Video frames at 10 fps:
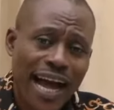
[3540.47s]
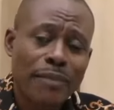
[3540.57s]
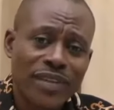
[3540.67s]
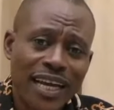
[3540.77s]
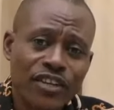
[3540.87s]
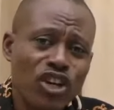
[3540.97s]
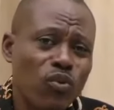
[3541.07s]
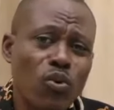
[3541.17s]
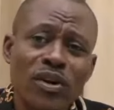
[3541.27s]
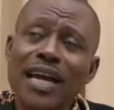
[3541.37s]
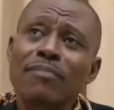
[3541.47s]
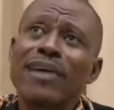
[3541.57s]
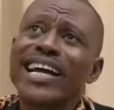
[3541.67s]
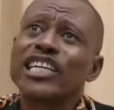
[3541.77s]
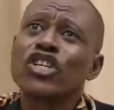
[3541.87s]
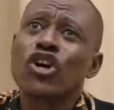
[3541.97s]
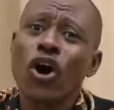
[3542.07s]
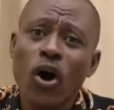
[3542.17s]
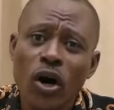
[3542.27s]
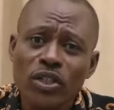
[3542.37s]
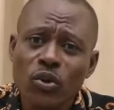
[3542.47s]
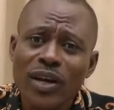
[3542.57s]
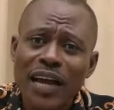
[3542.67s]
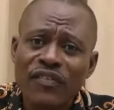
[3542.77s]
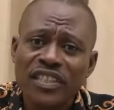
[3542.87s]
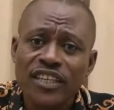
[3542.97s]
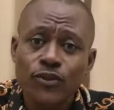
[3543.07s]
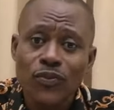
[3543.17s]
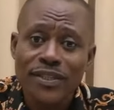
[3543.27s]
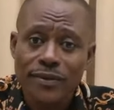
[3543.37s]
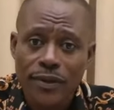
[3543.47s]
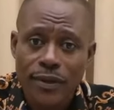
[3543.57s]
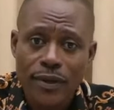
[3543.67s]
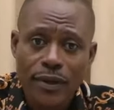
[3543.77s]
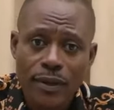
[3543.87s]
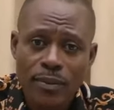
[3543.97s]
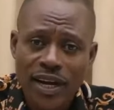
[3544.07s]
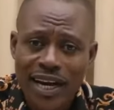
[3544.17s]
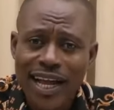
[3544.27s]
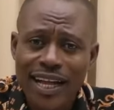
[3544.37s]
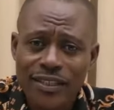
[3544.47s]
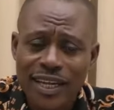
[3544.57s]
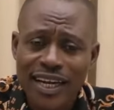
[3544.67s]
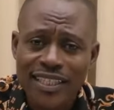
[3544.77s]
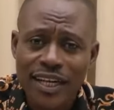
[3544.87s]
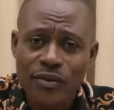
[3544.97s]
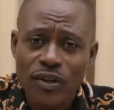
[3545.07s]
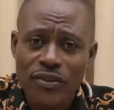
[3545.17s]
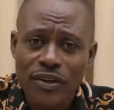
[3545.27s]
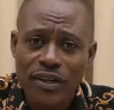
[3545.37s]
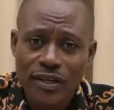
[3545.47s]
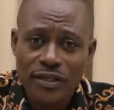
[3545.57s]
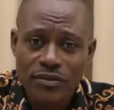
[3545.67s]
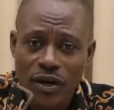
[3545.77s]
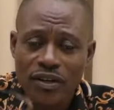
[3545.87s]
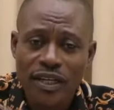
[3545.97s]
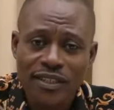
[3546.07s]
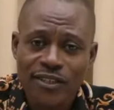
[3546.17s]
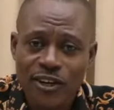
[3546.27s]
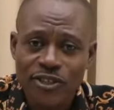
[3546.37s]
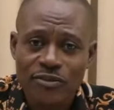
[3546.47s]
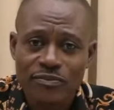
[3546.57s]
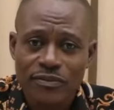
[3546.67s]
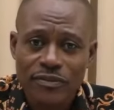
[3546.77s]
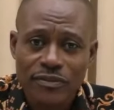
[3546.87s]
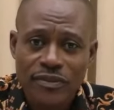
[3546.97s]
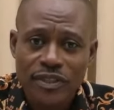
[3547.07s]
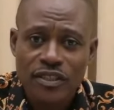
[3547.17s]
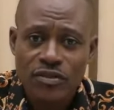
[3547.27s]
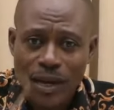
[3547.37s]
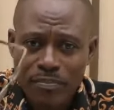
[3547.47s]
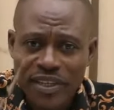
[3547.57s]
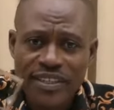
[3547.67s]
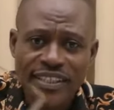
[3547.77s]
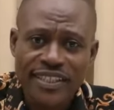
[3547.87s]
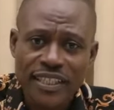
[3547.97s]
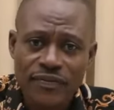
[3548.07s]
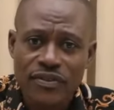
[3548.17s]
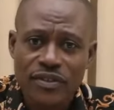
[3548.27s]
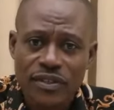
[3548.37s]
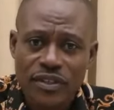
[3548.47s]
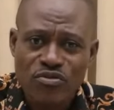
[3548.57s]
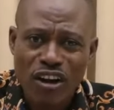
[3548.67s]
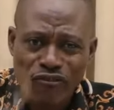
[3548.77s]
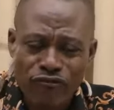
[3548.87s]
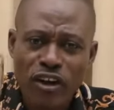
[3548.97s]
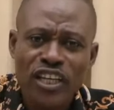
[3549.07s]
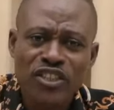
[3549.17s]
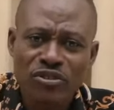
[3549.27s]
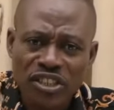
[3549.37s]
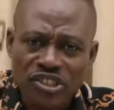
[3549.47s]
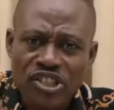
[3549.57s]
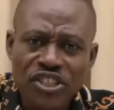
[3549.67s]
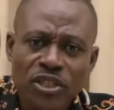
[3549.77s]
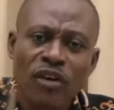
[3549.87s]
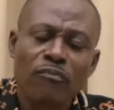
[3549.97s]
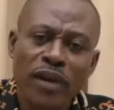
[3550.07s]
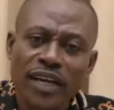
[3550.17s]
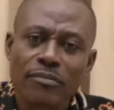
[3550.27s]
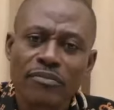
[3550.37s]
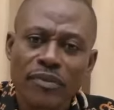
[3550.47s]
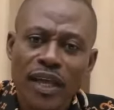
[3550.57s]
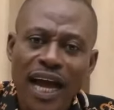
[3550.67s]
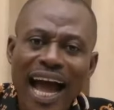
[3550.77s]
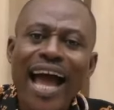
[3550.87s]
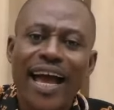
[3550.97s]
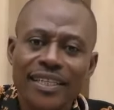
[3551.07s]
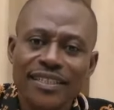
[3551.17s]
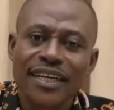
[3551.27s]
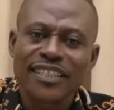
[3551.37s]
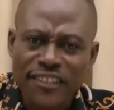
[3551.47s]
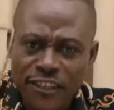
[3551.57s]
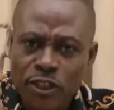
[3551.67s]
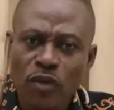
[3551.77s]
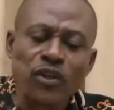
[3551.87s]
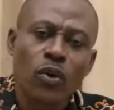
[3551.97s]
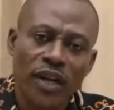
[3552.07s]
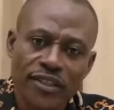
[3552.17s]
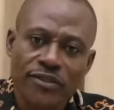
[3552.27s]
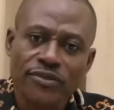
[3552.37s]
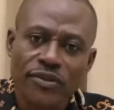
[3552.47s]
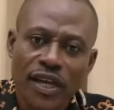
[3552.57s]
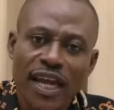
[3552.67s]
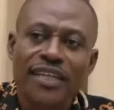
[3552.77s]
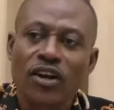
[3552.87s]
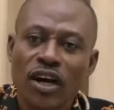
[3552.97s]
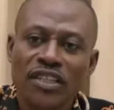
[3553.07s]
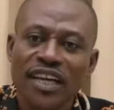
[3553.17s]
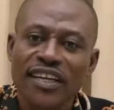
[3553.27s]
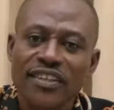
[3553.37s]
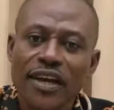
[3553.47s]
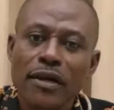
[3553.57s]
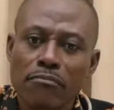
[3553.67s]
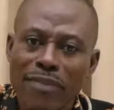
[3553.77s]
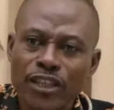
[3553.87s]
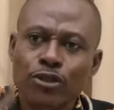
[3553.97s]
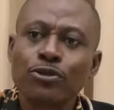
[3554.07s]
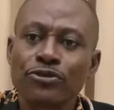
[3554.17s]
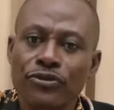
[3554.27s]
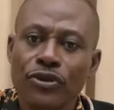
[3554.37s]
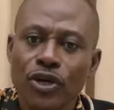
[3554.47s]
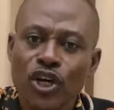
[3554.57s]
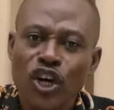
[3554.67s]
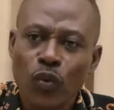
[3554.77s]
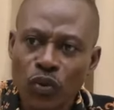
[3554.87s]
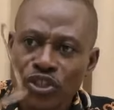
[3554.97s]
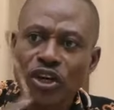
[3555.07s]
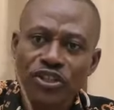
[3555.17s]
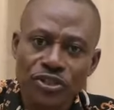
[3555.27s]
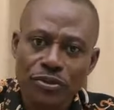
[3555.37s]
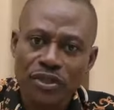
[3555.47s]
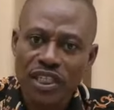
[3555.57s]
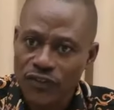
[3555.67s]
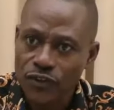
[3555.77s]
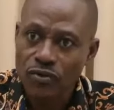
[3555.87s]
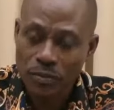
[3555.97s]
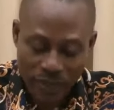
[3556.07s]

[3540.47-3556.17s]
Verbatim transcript: I'm telling you, you look like, my God, so life is this sweet. But can I ask, can I tell you one thing? You are under seduction. You are being deceived. You are falling to the teaching of Balaam and the teaching of Nicolaitans. And God says, my truth will judge you if you don't